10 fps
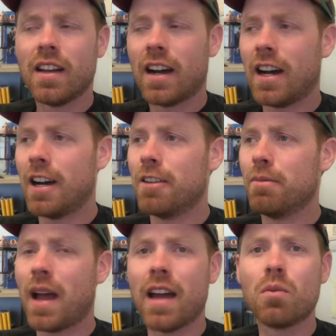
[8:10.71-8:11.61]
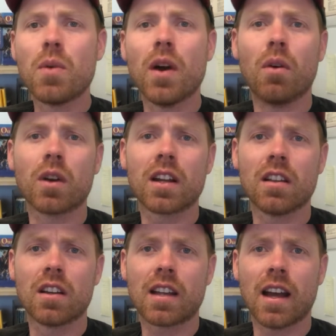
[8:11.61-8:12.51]
Um, and we will. We're going to
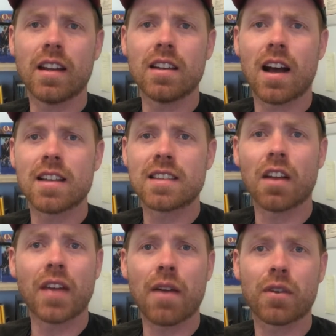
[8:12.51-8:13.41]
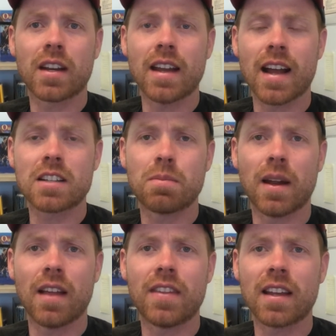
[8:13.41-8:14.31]
look at uh, South Africa next,
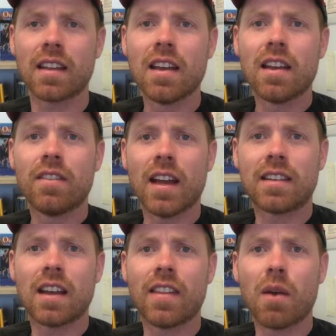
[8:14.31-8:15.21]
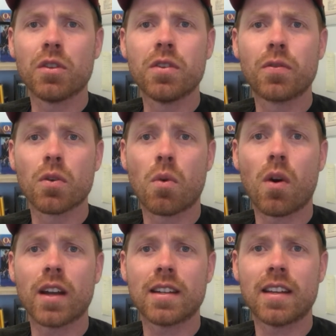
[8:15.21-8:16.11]
but I think that uh, that will do for
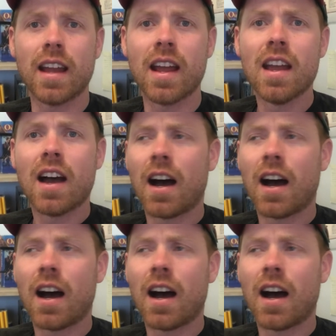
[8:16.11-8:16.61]
Rwanda today.